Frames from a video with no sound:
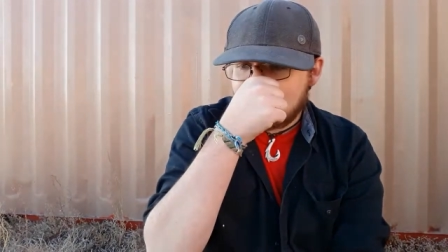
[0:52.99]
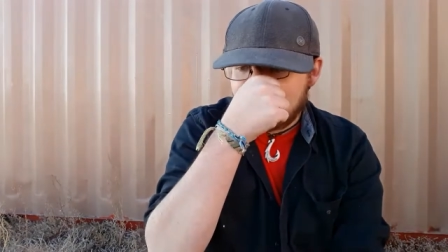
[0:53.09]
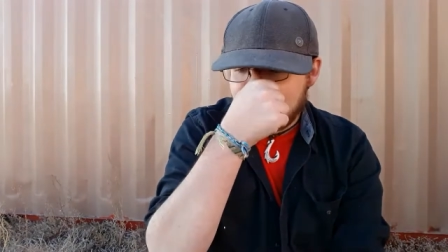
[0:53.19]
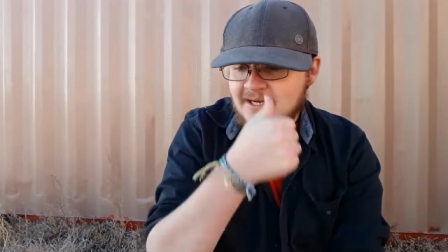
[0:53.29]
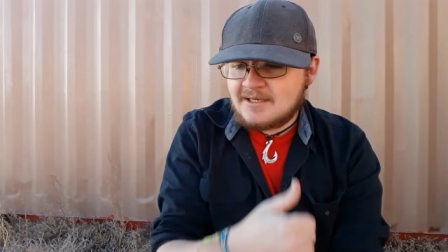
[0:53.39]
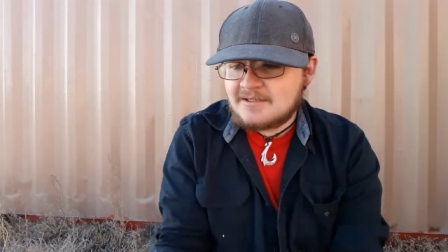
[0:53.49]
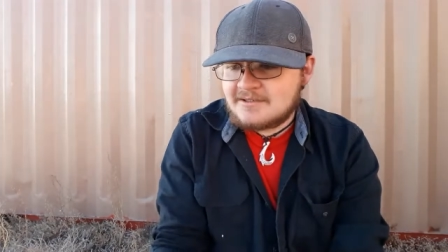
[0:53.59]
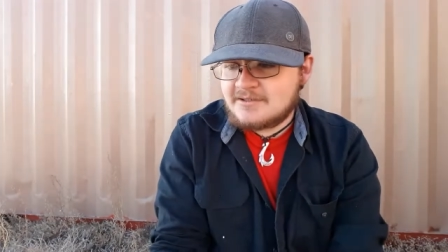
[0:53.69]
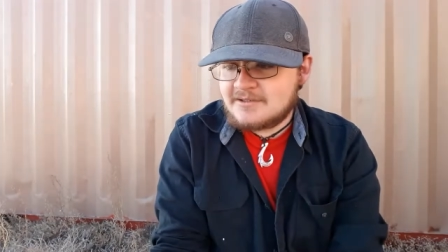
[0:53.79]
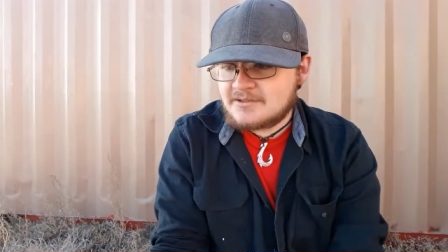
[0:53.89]
So
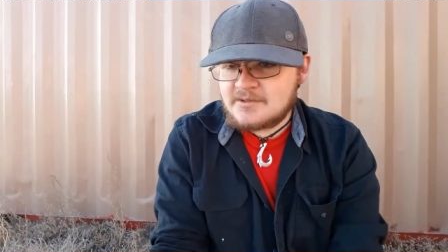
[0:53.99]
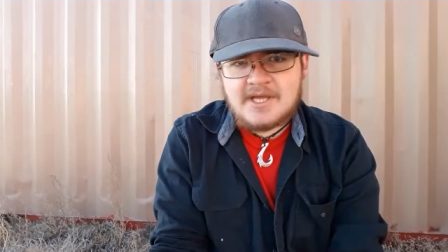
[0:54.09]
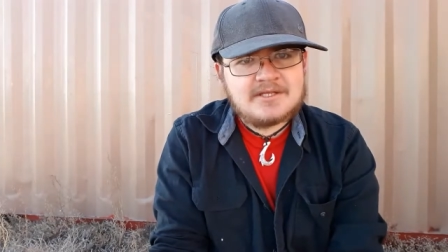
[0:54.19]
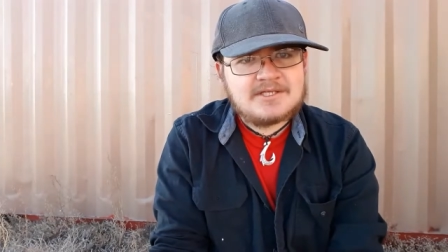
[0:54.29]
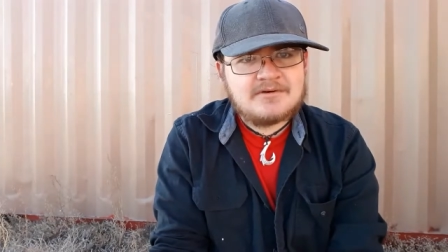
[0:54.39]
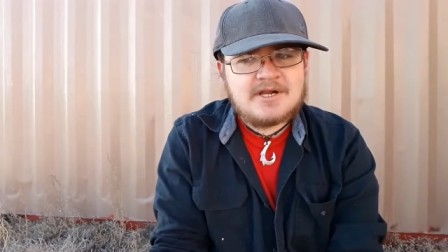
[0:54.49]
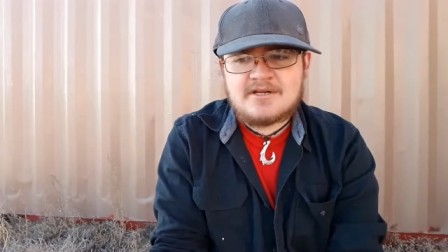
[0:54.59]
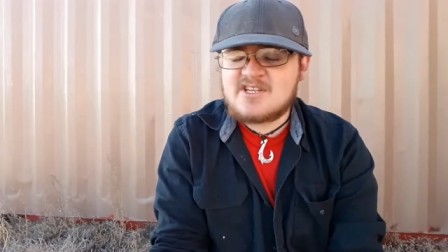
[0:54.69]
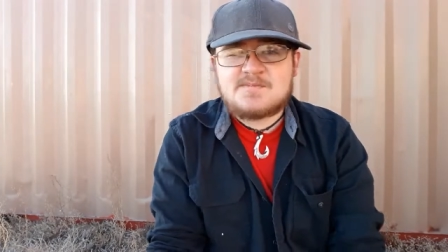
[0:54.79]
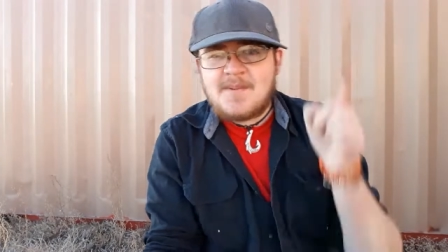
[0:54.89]
yeah, let's get right
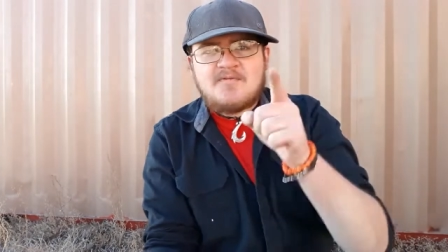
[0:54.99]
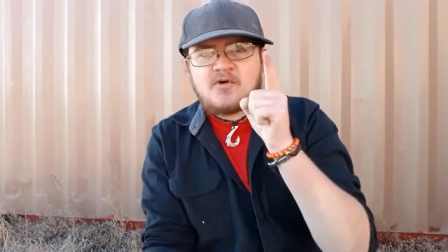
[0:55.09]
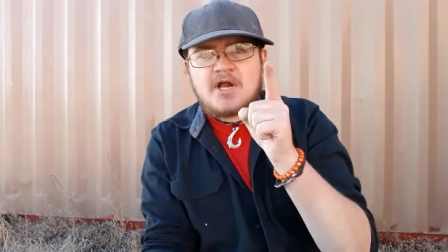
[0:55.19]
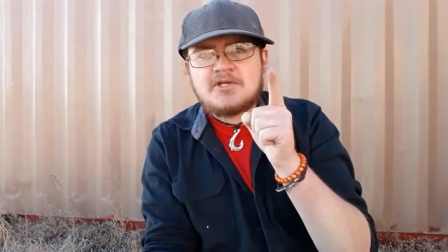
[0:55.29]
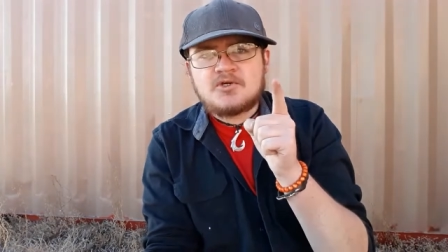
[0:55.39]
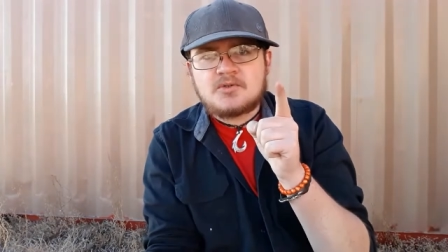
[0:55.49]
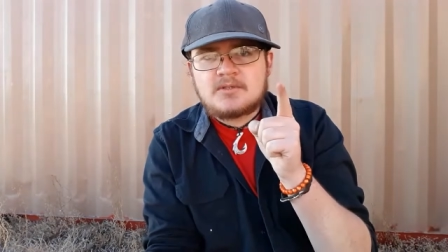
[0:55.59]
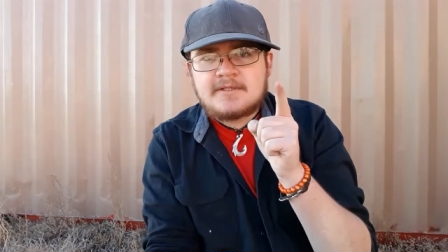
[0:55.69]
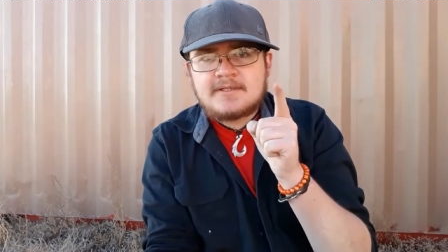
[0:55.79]
into this. But before I do,